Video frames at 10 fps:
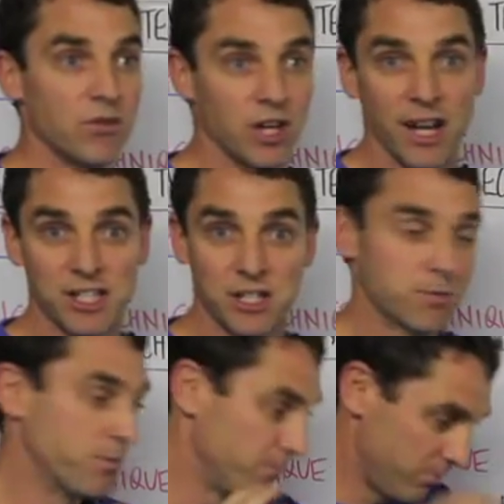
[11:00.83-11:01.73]
connections,
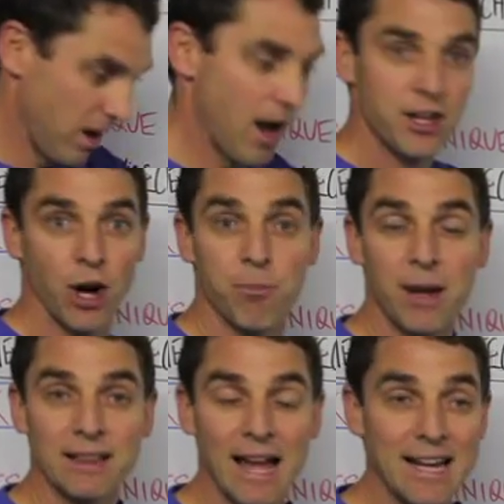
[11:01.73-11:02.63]

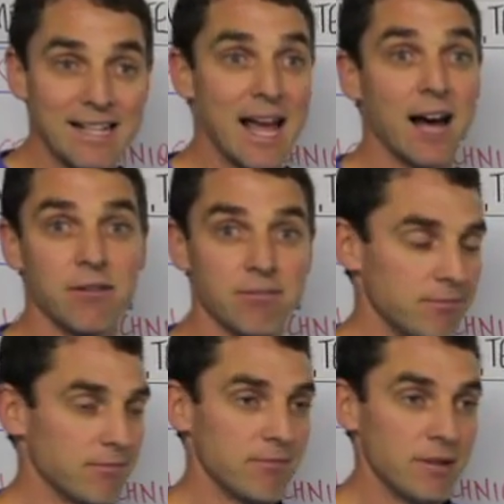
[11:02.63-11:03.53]
being laid down
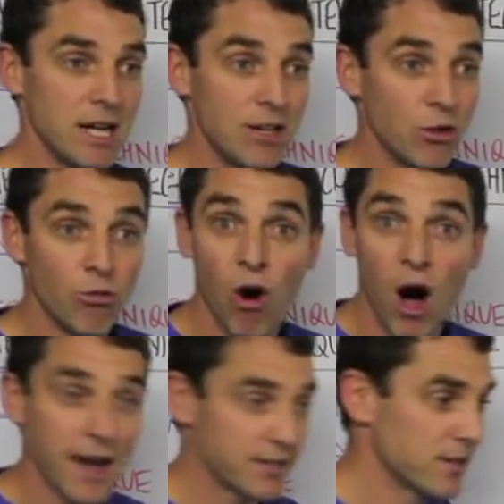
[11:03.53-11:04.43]
in the
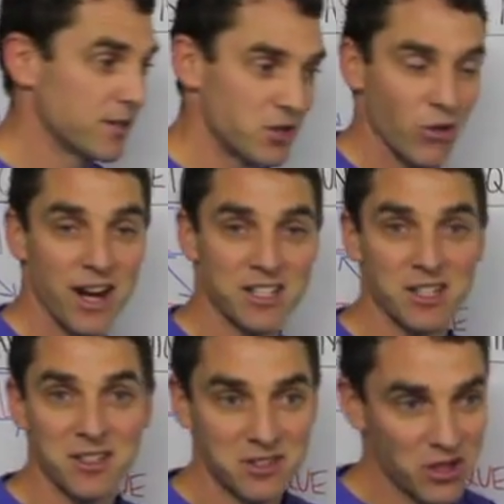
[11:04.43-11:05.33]
right
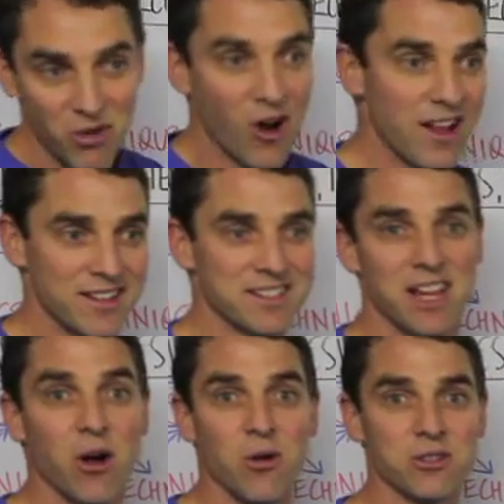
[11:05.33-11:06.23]
direction, to the right
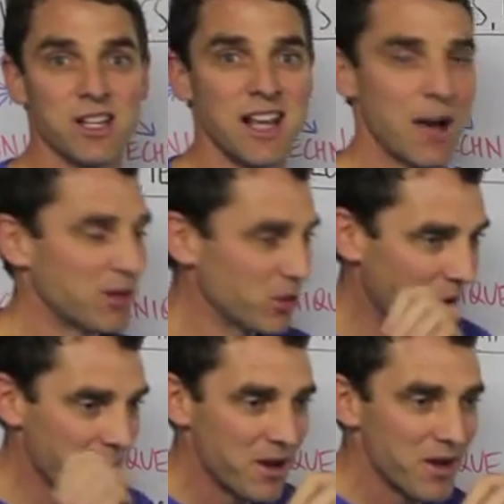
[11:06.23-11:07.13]
cells, and we're talking
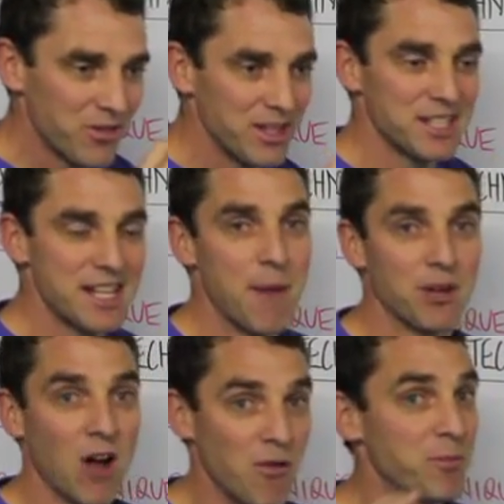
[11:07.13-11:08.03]
about this is
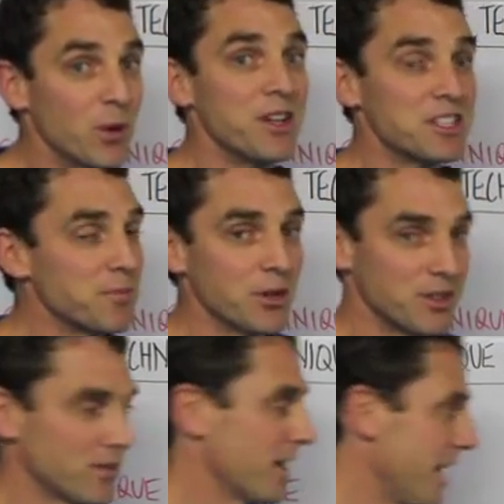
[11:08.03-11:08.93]
happening over billions and
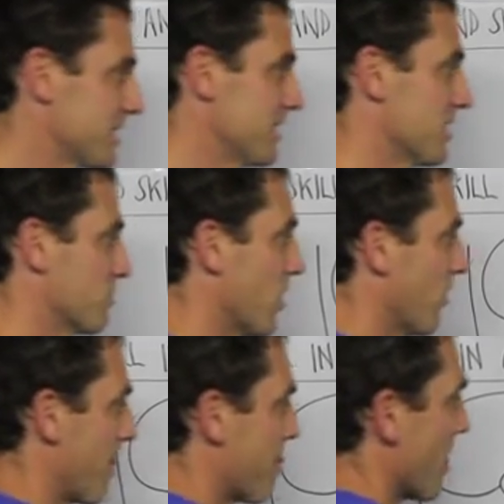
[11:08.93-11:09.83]
billions of connections as well.
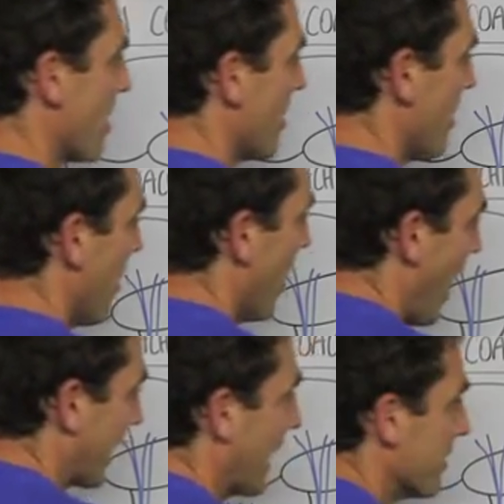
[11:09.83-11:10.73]

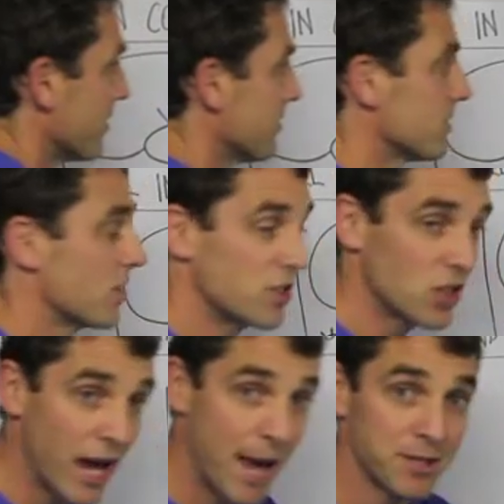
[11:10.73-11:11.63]
Okay, so
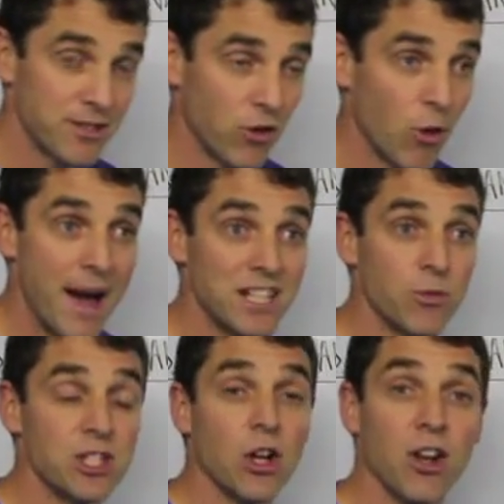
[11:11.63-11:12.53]
synapses form as a
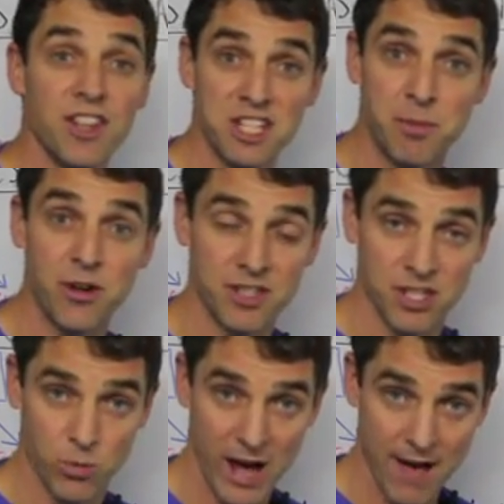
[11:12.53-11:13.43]
result of the
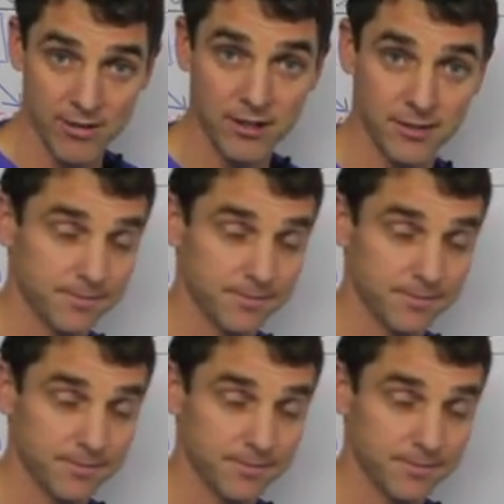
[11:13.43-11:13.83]
experiences we're having.